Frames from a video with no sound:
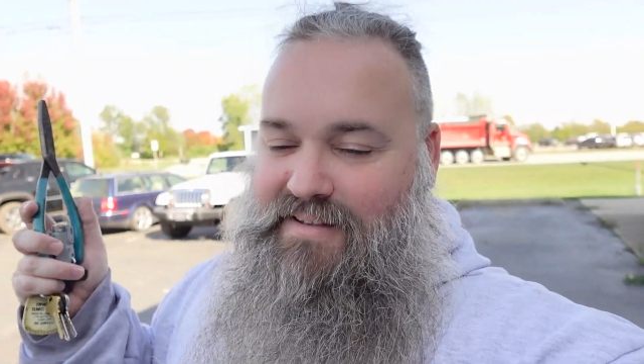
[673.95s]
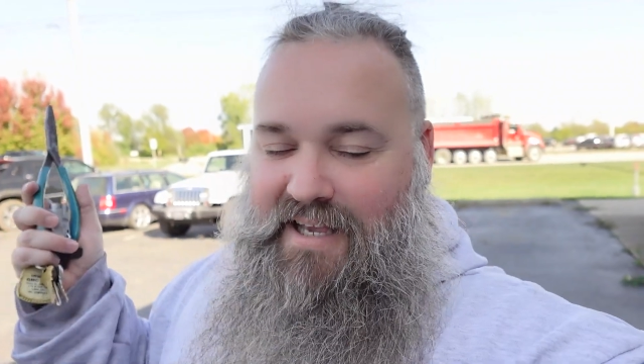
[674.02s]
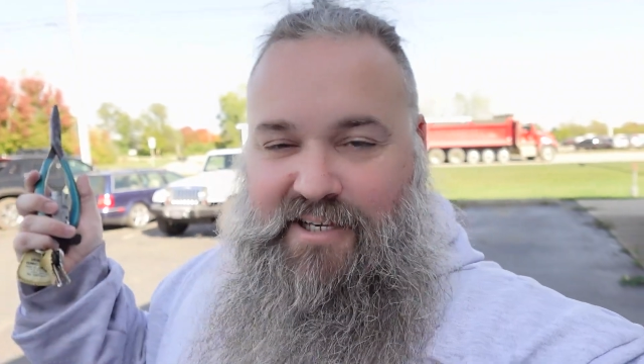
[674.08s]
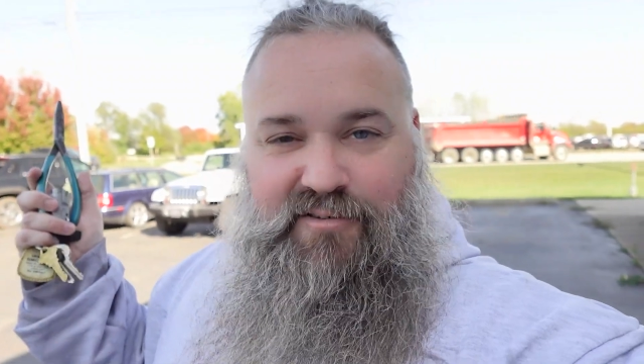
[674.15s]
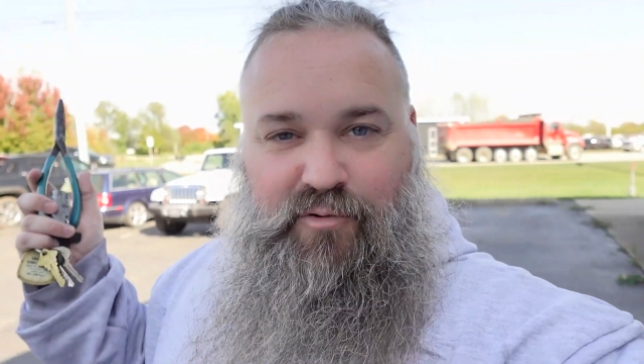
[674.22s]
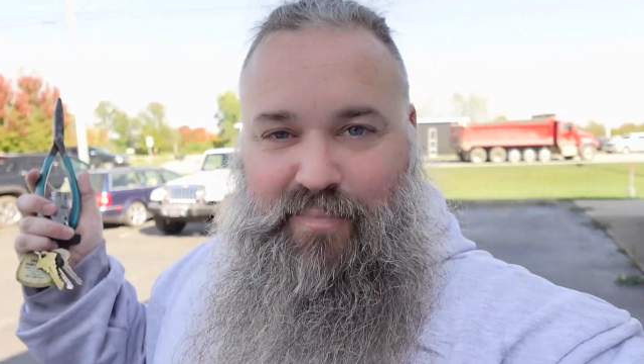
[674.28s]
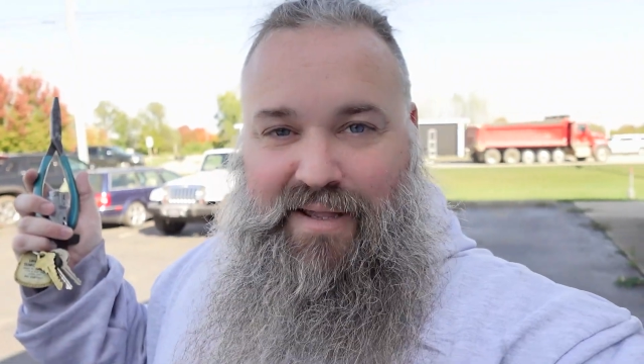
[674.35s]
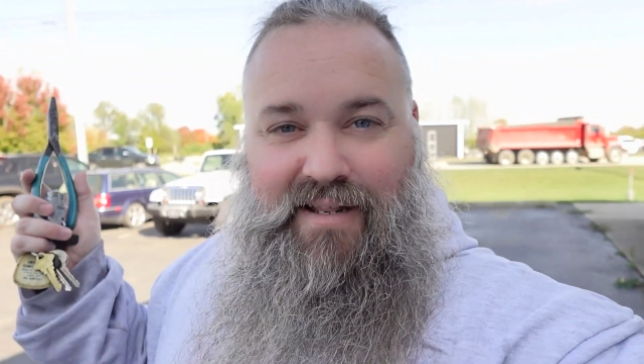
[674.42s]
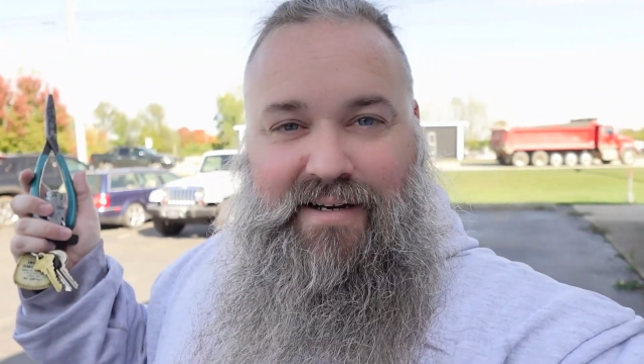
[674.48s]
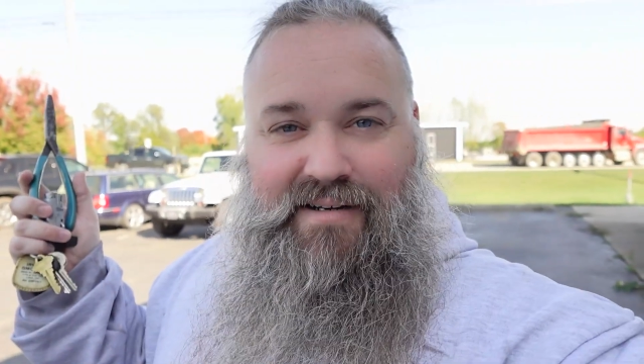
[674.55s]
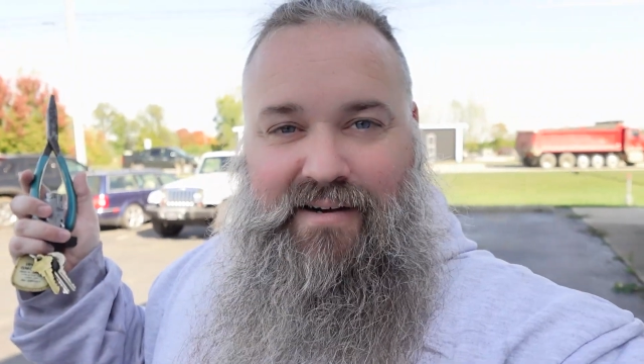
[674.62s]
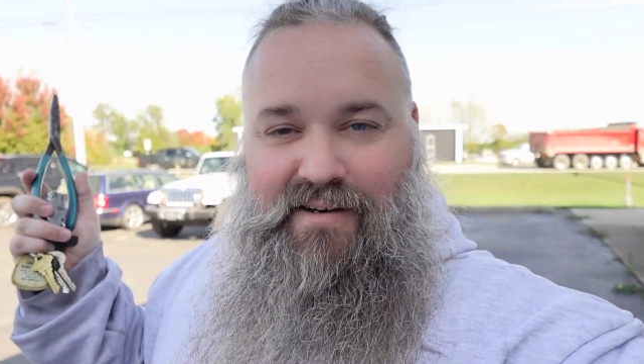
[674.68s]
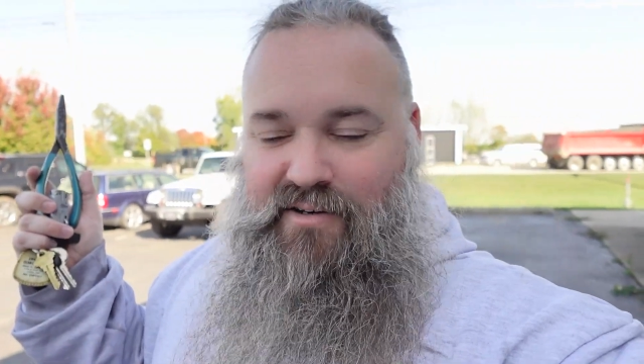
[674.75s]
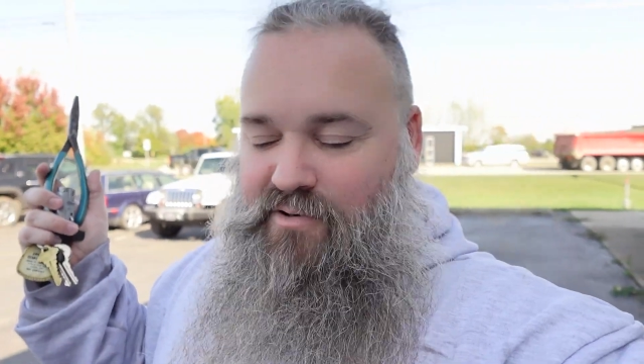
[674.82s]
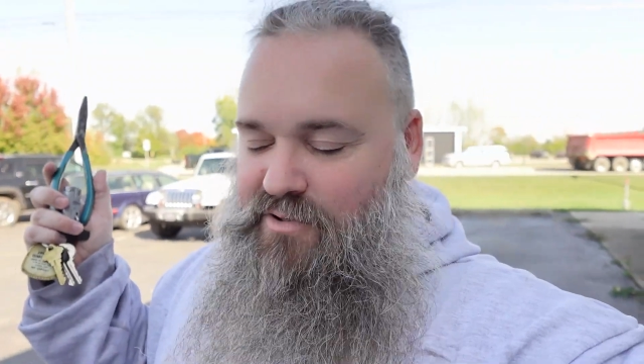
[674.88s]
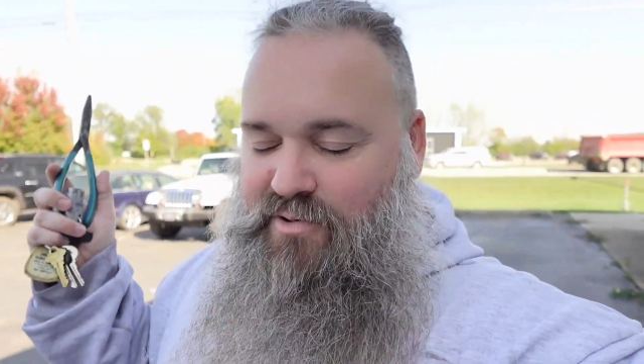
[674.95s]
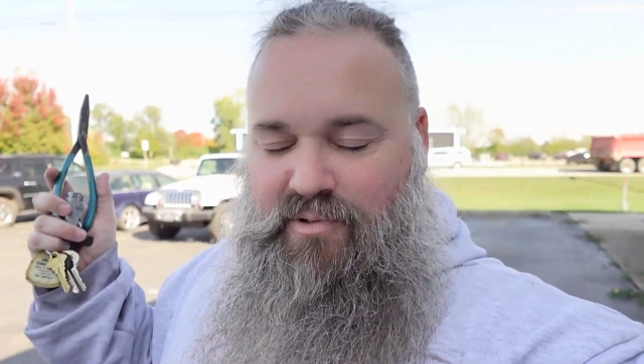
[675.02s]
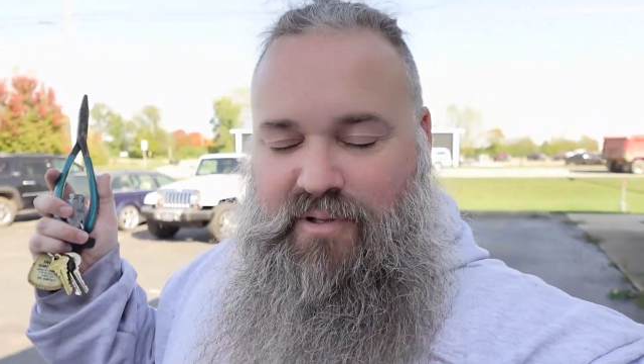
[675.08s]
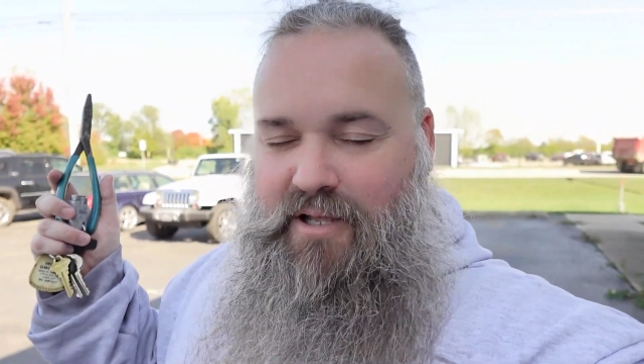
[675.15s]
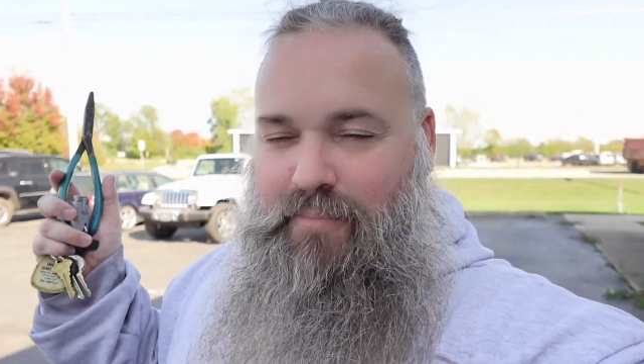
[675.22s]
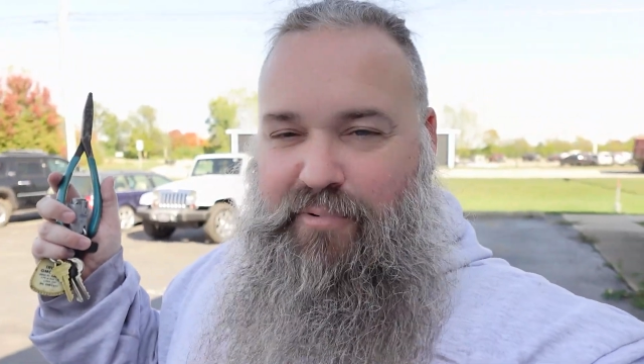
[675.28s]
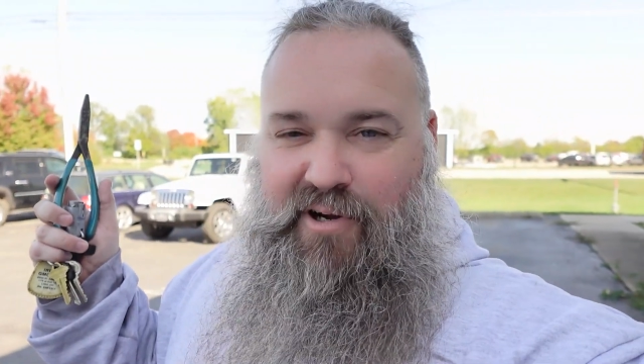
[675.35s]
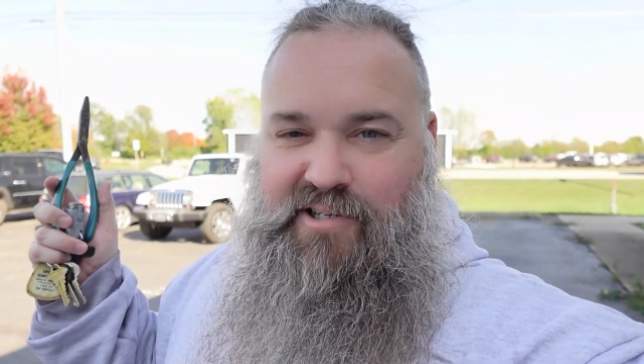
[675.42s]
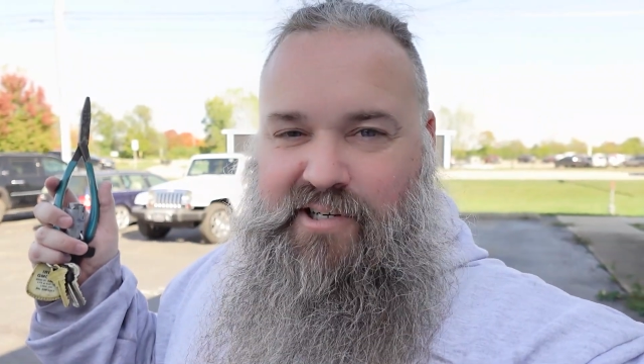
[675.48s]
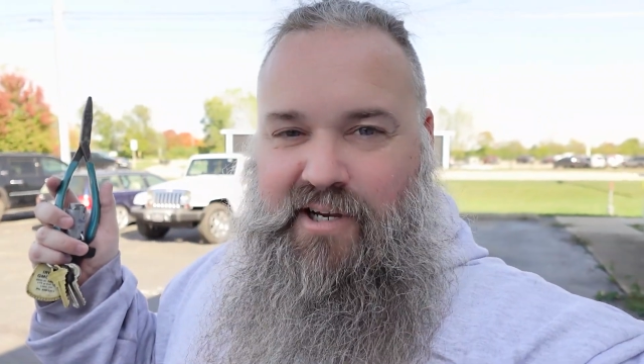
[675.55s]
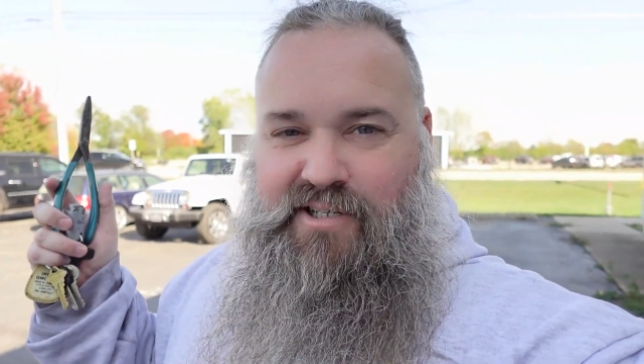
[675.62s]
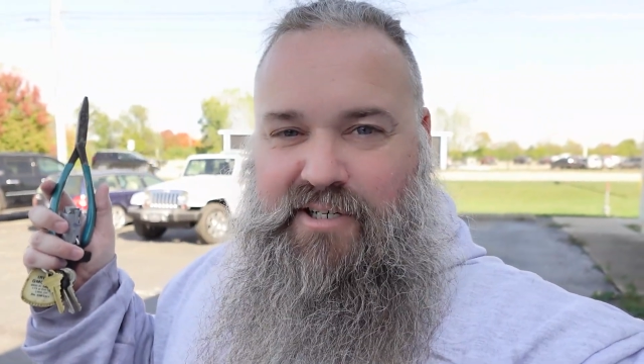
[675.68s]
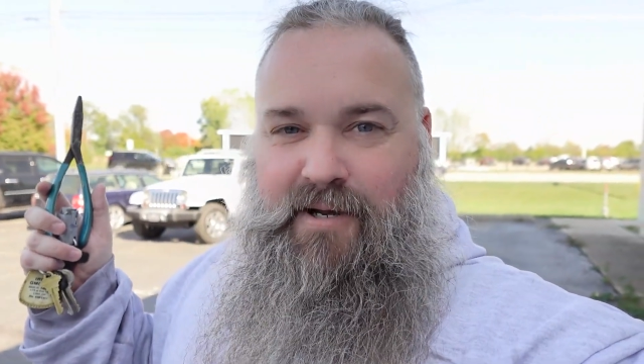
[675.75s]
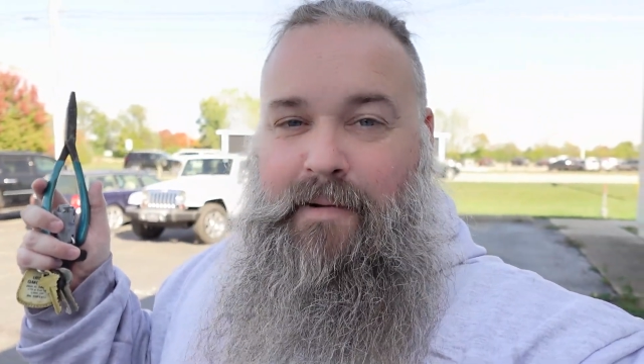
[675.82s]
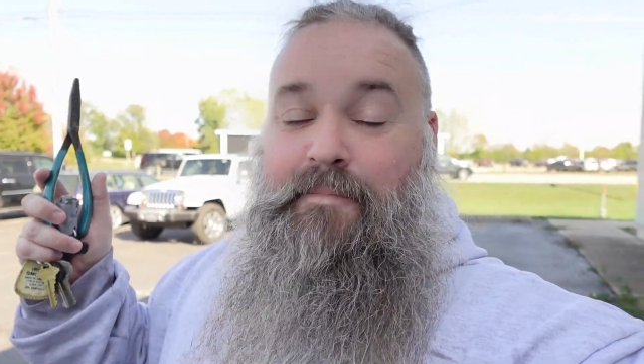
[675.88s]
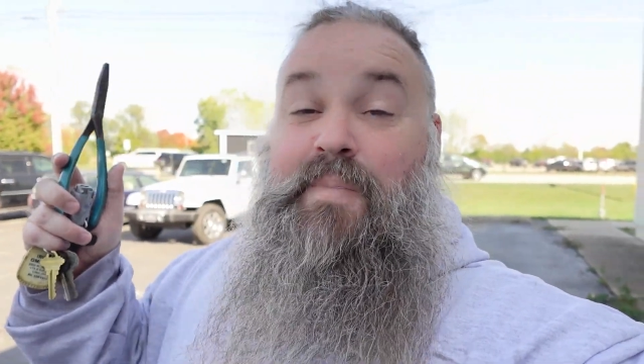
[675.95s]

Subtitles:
Thanks for being here. I do truly appreciate you.